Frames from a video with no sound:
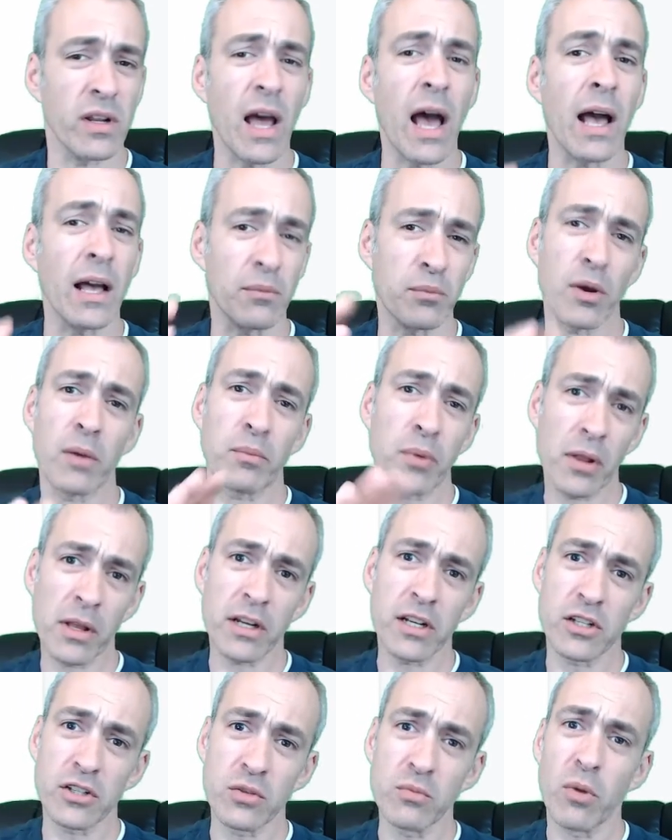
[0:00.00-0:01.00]
I'm probably going
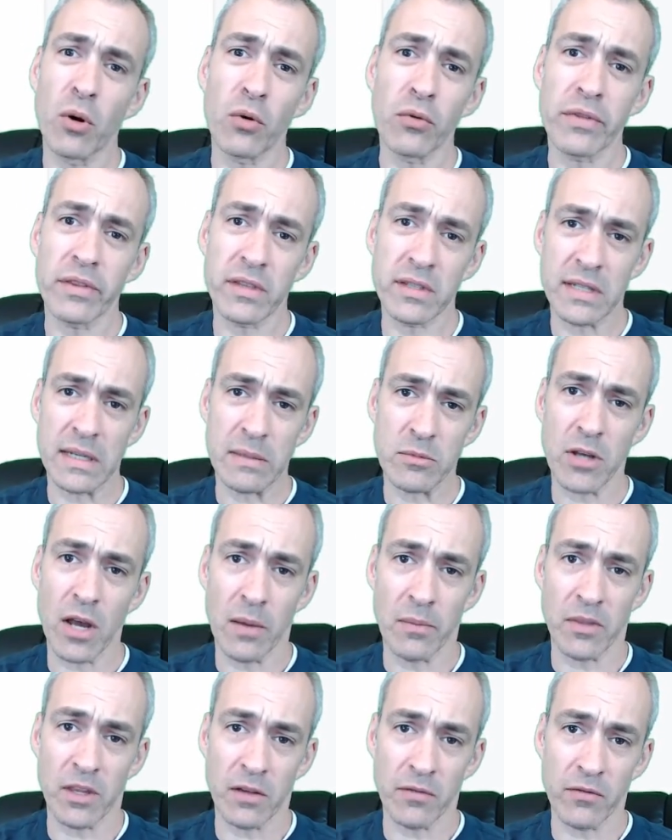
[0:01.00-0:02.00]
to do both at the same time.
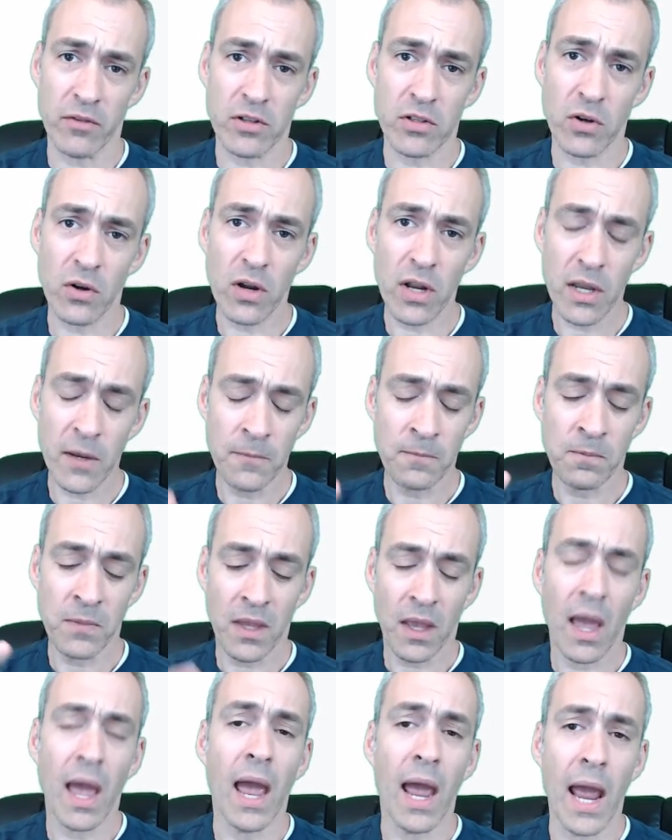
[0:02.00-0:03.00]
The inventory
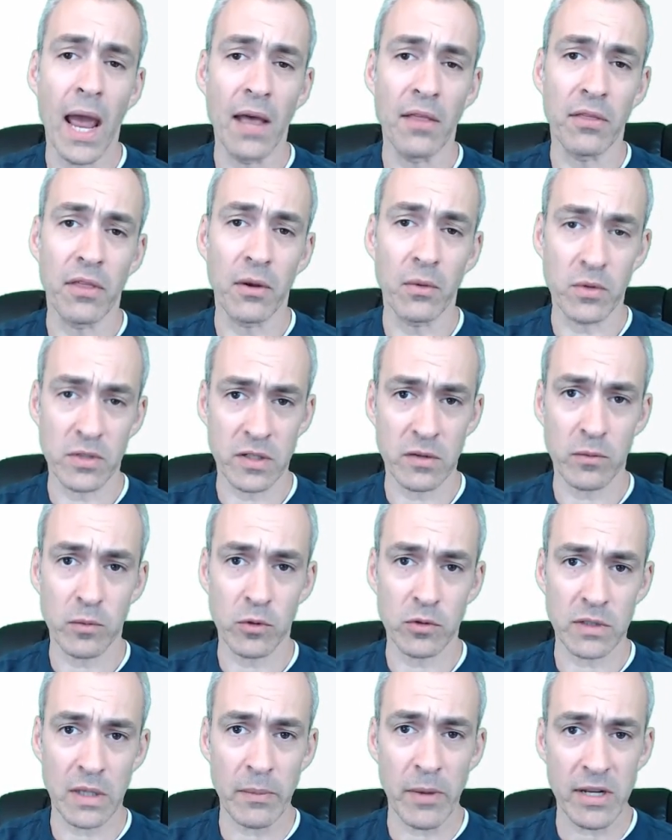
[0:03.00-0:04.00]
and the
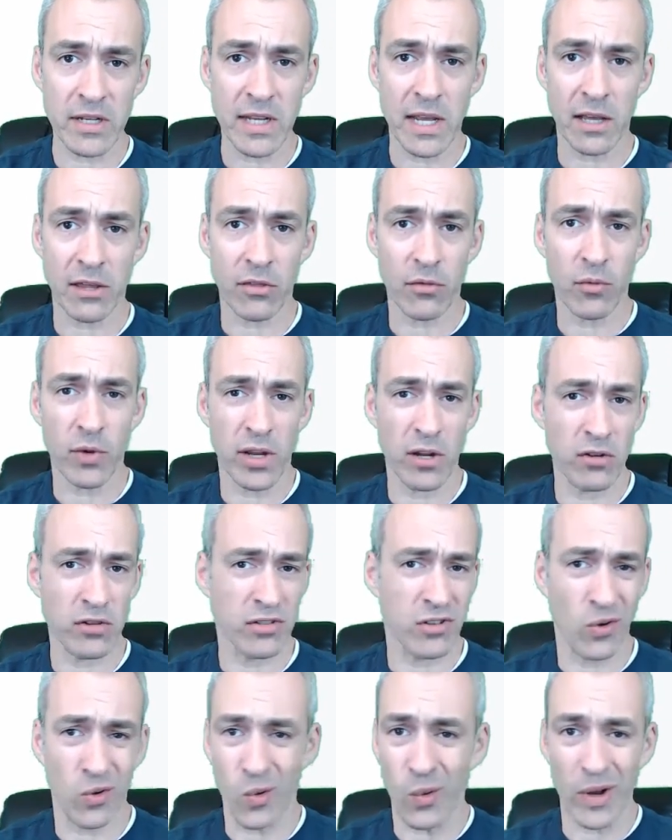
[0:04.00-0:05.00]
receivables. I might take 3 or
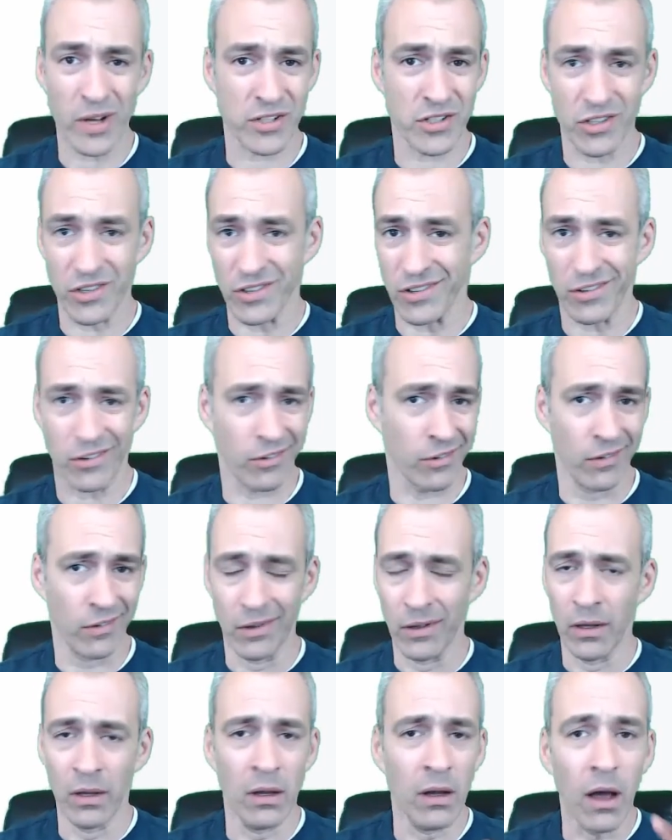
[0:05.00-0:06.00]
so questions
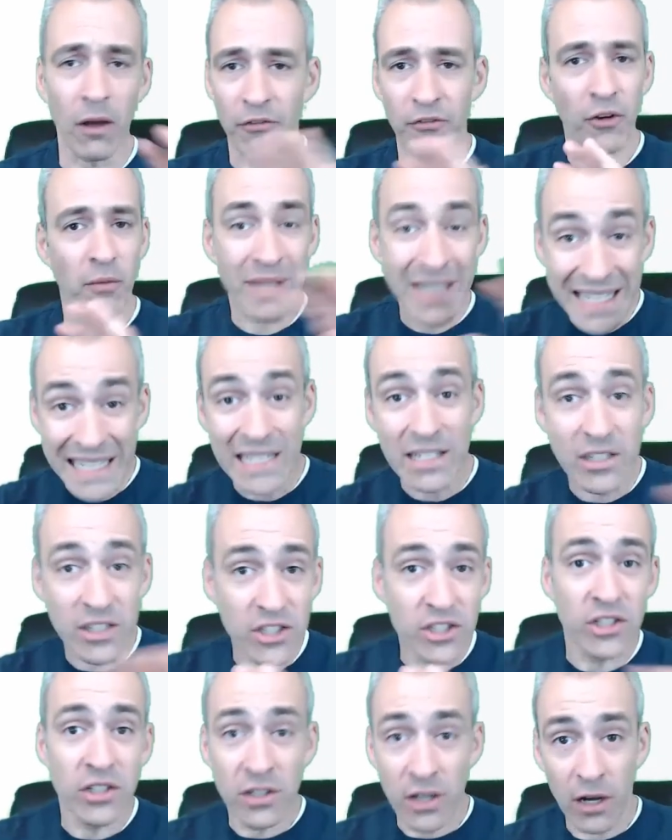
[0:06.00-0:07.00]
from
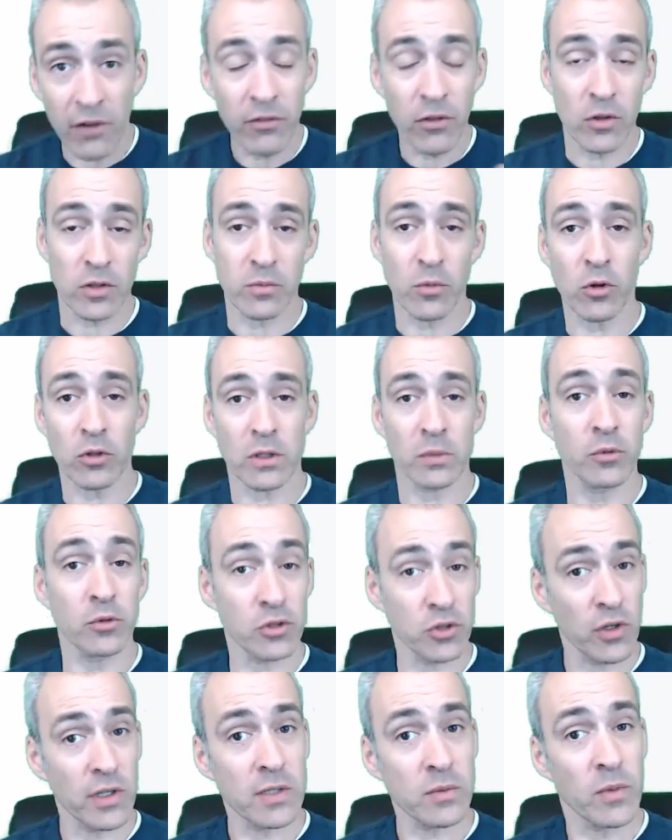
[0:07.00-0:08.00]
each of those multiple
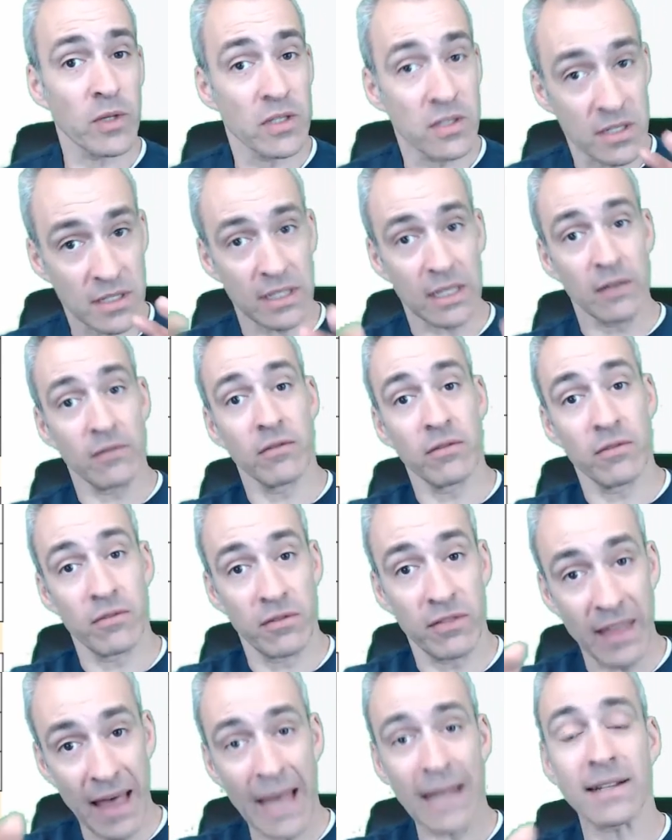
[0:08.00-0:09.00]
choice ones and give
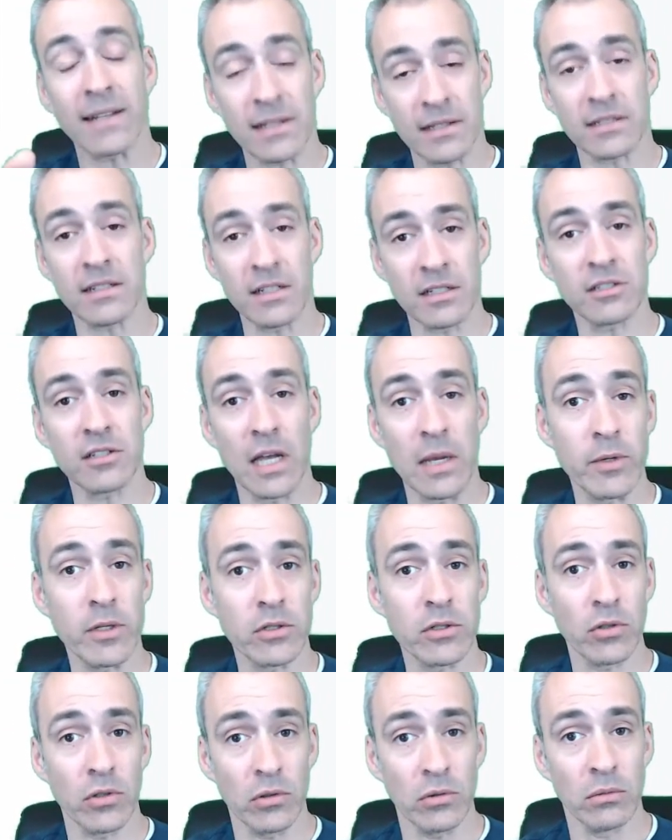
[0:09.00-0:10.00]
that as an assignment
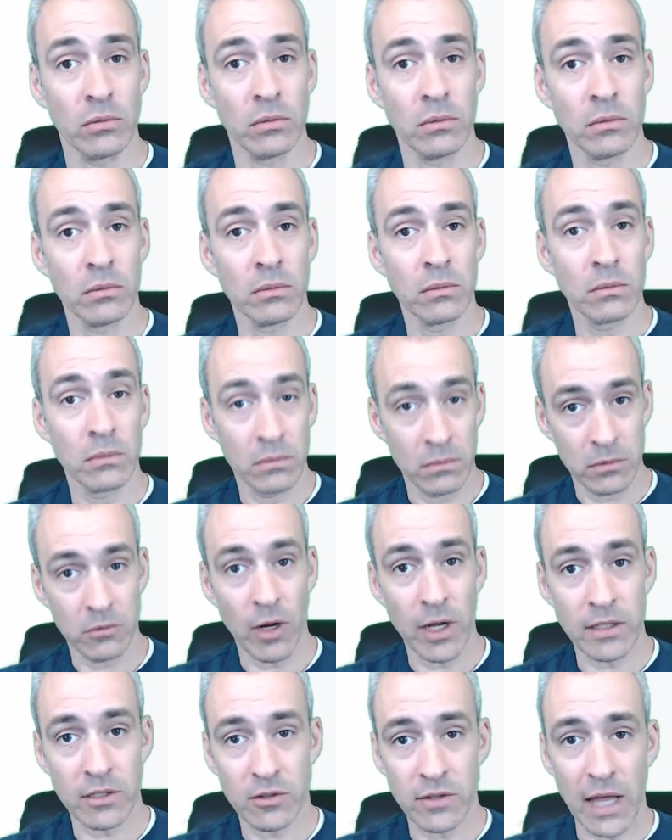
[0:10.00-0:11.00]
to you.
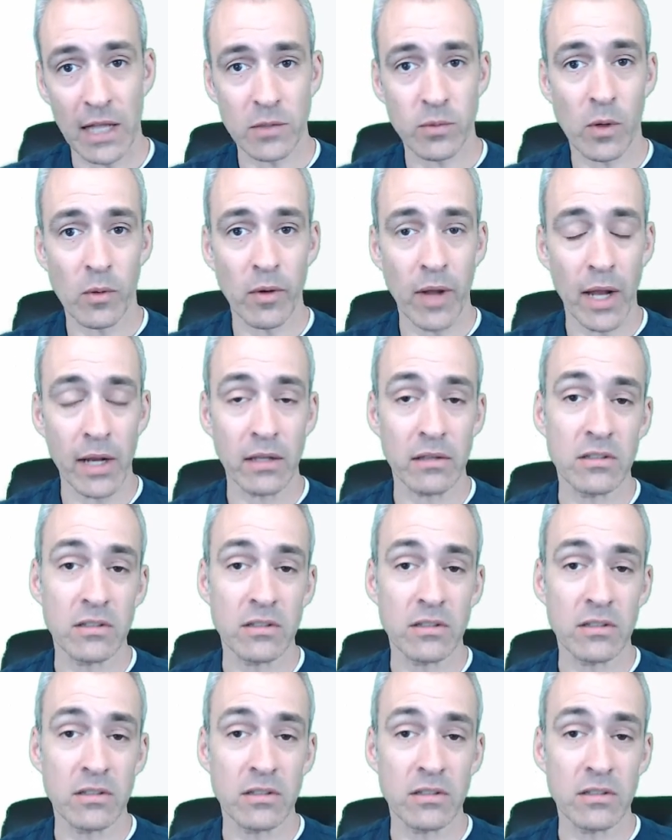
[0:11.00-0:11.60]
Right? So that's where we're headed.